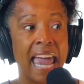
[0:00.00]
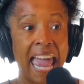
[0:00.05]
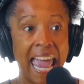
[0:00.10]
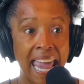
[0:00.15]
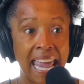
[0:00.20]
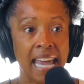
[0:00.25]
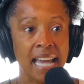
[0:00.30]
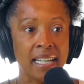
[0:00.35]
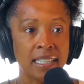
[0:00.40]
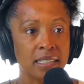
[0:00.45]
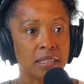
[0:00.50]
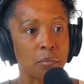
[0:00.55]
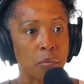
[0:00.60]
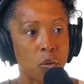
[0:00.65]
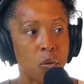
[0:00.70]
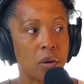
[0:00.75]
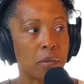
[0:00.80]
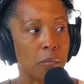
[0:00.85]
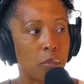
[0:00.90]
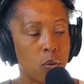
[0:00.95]
And
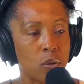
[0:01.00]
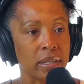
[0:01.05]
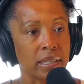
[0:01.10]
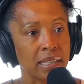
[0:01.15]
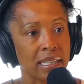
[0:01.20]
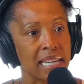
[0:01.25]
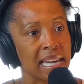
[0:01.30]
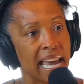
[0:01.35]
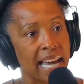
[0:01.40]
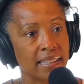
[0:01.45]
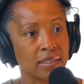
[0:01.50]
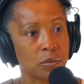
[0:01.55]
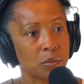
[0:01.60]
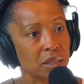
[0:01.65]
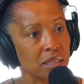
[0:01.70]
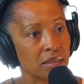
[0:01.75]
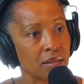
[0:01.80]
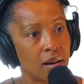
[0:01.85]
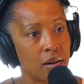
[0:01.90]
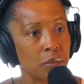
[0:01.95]
more importantly, as we
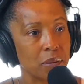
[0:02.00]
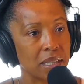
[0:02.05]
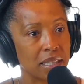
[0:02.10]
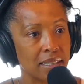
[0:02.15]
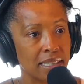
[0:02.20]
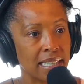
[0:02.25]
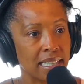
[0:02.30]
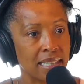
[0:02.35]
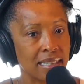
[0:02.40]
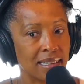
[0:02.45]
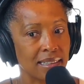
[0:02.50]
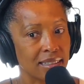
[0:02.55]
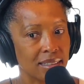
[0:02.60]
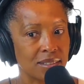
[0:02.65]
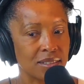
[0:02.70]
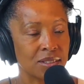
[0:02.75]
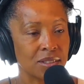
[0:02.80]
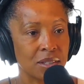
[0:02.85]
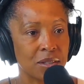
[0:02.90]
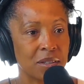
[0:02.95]
saw with Clinton,
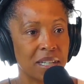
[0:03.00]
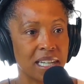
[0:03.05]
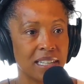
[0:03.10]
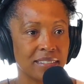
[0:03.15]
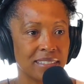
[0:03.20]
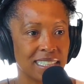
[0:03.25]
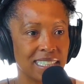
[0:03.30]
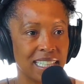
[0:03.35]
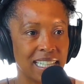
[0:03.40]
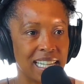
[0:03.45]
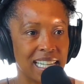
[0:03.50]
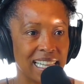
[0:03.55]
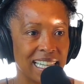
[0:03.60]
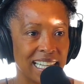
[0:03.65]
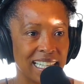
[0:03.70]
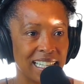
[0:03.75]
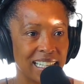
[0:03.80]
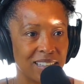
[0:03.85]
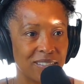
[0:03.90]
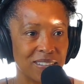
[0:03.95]
there's no guarantee
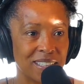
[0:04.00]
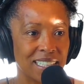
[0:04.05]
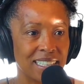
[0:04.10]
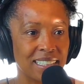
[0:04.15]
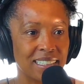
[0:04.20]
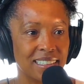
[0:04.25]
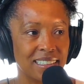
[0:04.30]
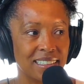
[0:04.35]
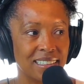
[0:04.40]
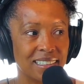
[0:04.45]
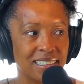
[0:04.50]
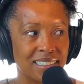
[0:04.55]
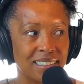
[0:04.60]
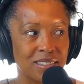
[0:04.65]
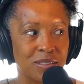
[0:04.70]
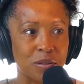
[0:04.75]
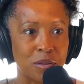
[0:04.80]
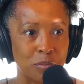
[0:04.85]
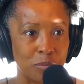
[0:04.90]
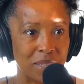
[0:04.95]
that if you
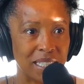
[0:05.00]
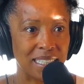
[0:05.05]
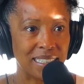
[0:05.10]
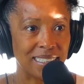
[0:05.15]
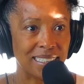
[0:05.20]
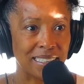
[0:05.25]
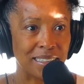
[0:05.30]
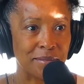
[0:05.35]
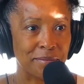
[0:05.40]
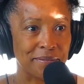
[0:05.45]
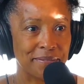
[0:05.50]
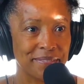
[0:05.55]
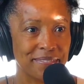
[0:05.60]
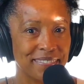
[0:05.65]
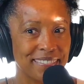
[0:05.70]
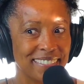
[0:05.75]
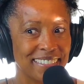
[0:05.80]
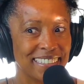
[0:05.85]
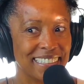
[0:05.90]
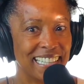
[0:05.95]
impeach him,
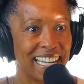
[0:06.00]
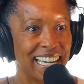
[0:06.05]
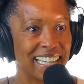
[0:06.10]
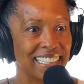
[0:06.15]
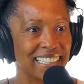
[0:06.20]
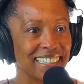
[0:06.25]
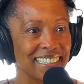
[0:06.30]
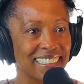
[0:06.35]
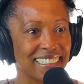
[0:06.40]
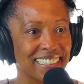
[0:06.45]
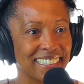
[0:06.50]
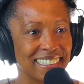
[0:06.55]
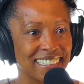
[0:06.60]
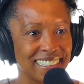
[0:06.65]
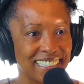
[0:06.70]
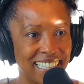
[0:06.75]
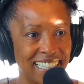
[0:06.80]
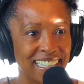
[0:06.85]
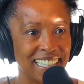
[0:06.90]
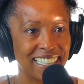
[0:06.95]
that
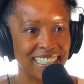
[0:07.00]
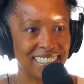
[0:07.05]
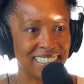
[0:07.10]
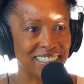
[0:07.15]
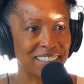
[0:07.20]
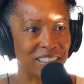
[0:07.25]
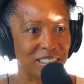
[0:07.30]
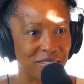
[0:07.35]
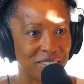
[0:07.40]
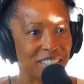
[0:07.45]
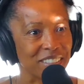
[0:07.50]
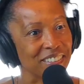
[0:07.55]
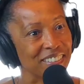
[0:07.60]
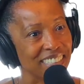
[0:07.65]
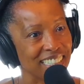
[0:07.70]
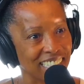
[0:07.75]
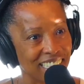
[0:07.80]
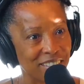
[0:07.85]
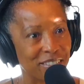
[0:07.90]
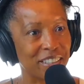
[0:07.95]
Senate is going to vote
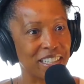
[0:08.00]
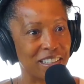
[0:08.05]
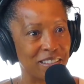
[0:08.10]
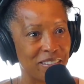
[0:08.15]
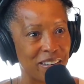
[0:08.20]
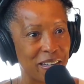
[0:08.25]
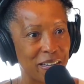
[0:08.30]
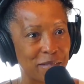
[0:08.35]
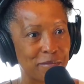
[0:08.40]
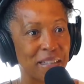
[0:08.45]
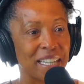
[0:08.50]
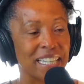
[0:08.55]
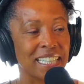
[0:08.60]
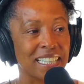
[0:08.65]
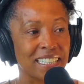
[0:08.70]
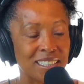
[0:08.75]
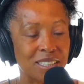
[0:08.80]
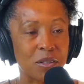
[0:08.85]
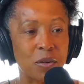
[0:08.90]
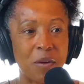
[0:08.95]
to get rid of him.
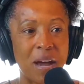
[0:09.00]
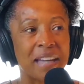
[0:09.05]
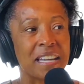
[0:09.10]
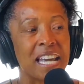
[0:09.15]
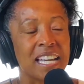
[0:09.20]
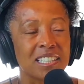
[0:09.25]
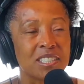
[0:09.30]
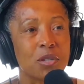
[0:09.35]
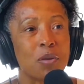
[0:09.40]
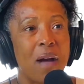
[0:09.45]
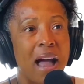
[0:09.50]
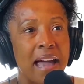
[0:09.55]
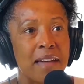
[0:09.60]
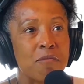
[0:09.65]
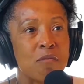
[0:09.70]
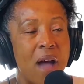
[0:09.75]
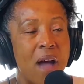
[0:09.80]
So I'm...